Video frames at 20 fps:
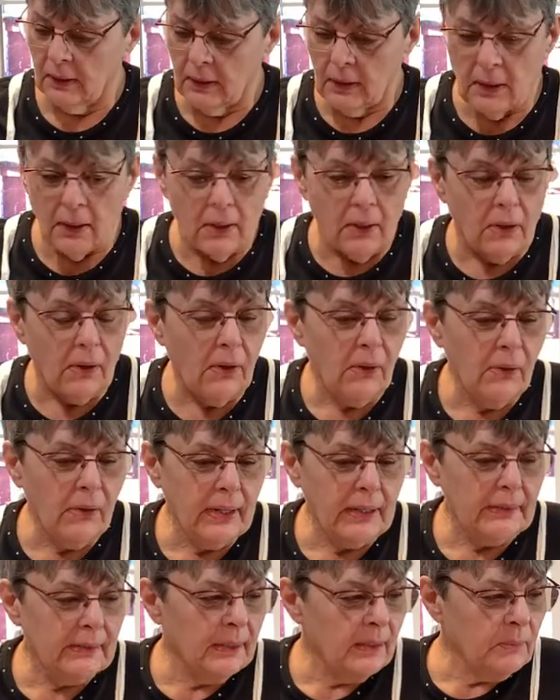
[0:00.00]
Alright, now
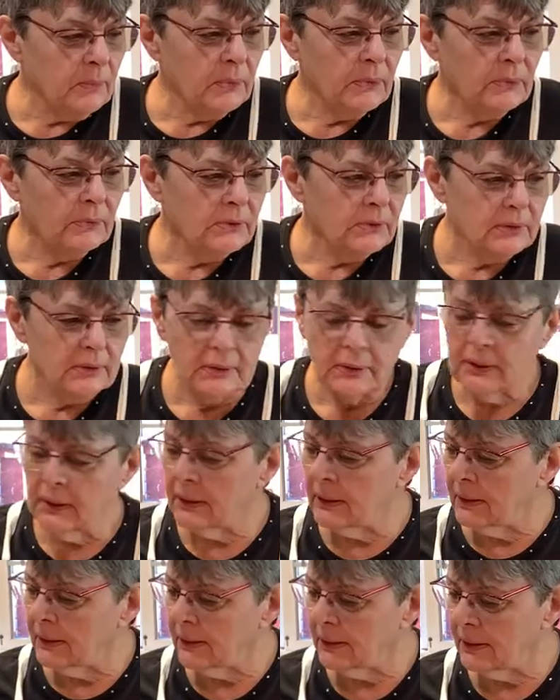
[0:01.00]
I'm going to
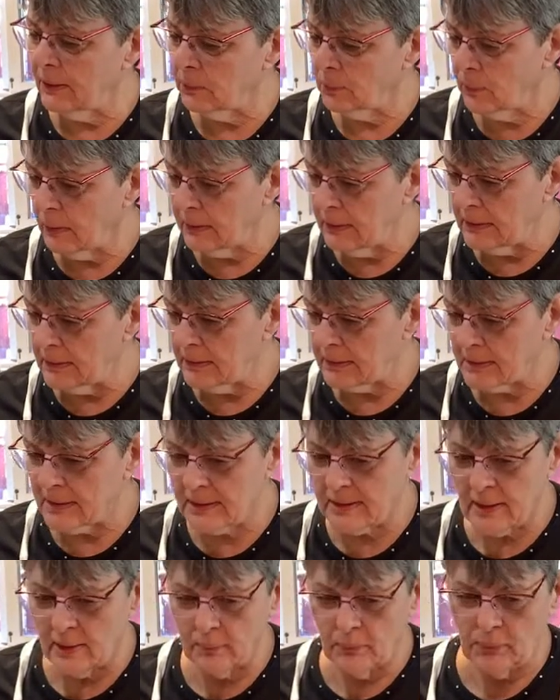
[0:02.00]
get ready to
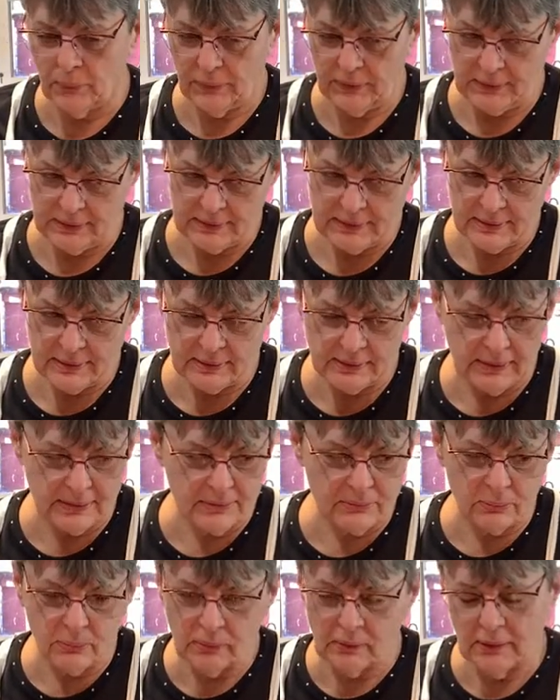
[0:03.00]
assemble this, and it's
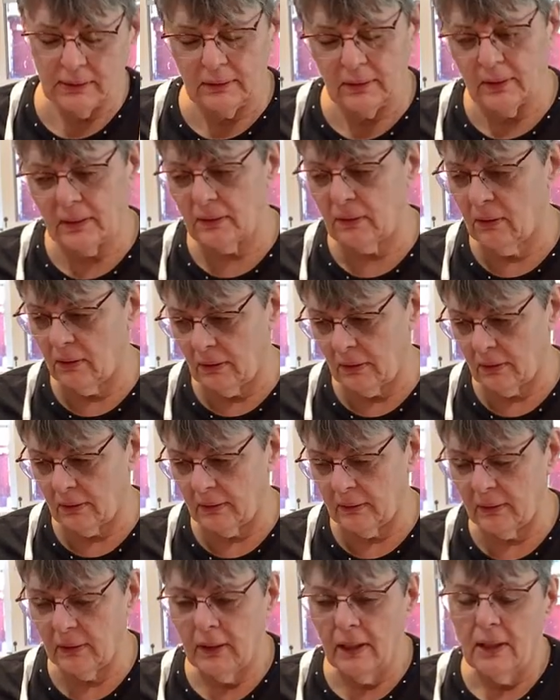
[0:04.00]
really not hard.
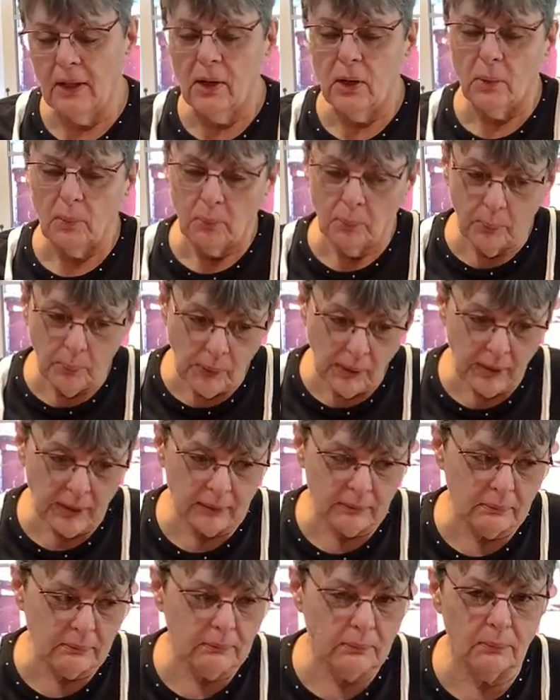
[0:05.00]
But
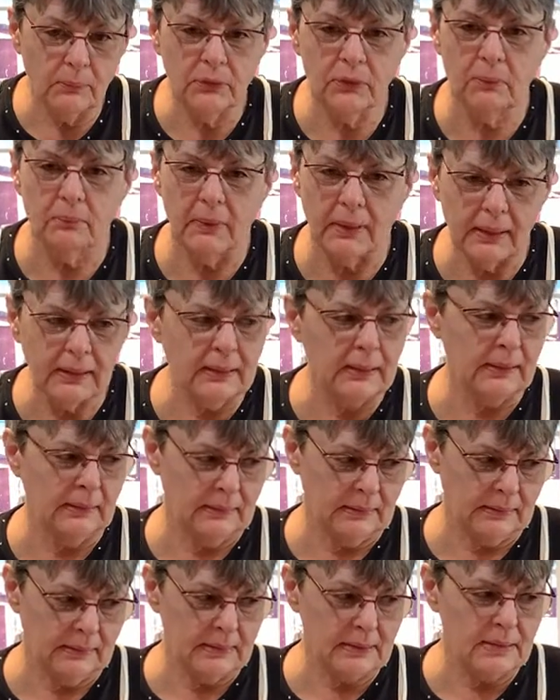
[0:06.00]
when you're making
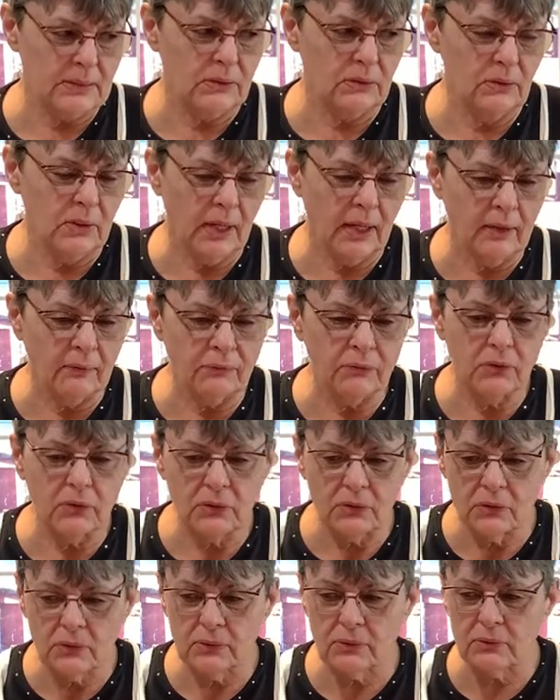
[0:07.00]
this, you have to
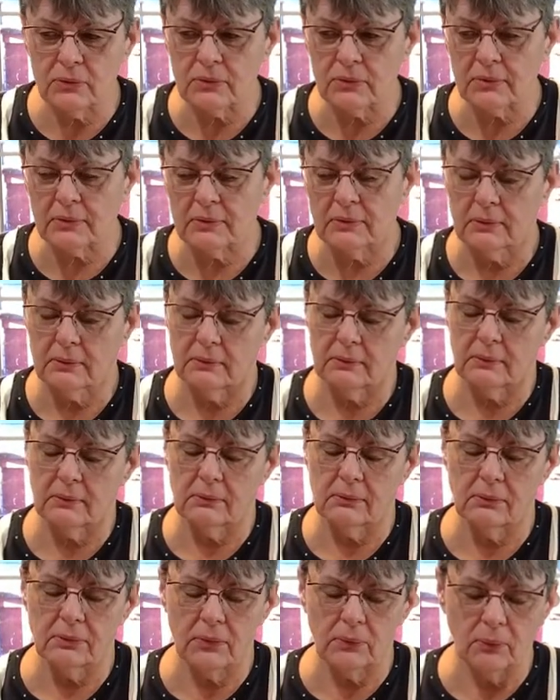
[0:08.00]
use the
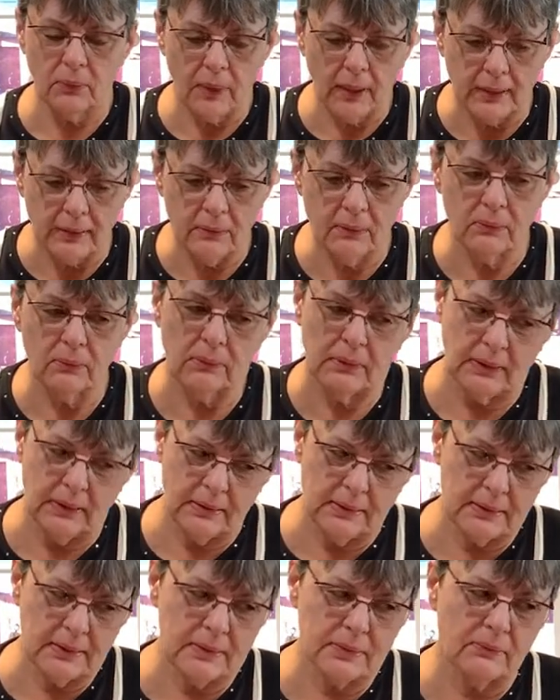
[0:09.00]
right ingredients
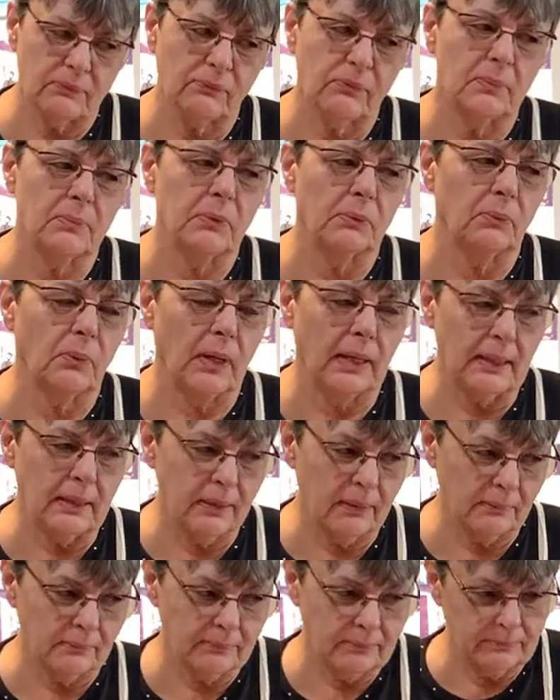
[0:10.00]
from the right
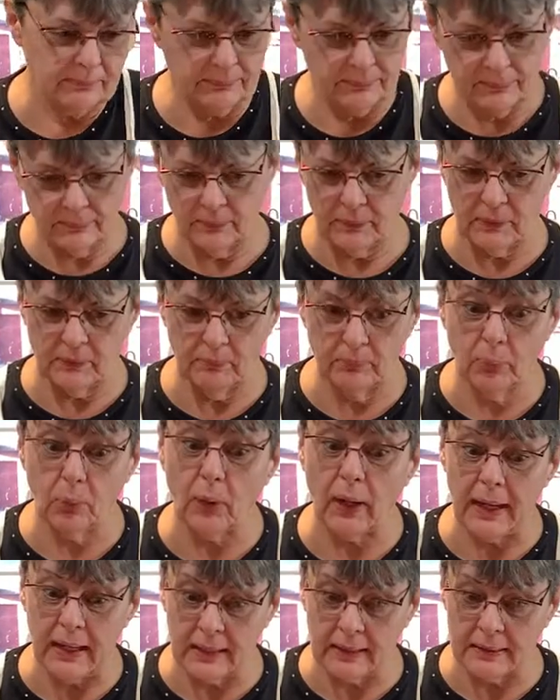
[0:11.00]

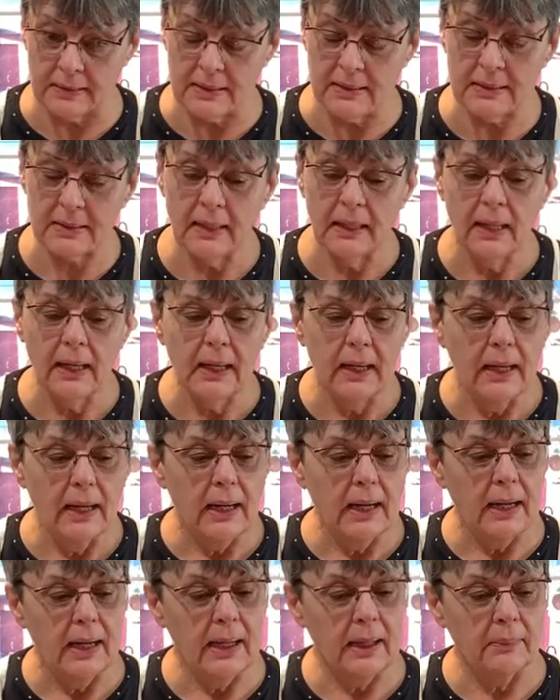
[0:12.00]
brands.
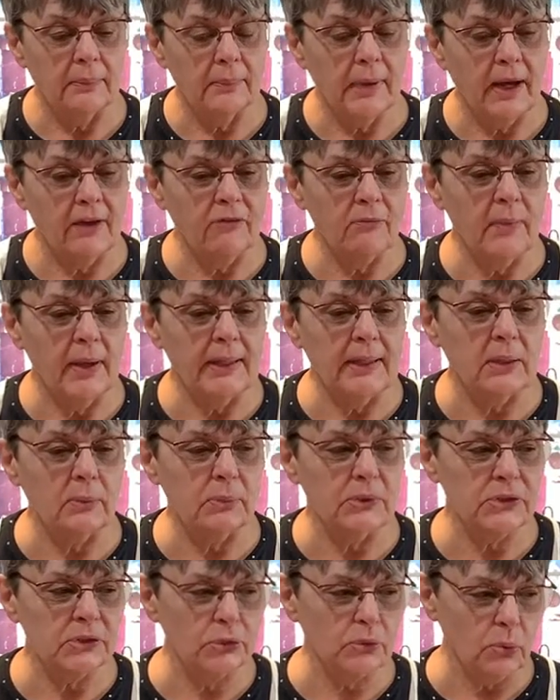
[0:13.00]
I've made it with
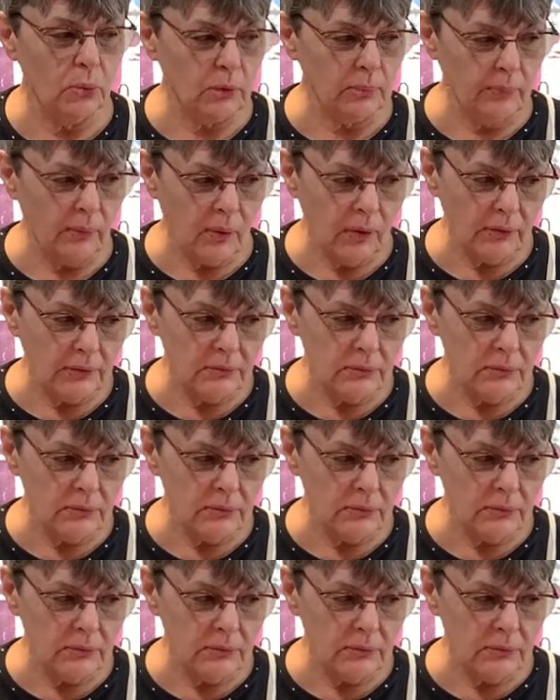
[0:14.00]
store-bought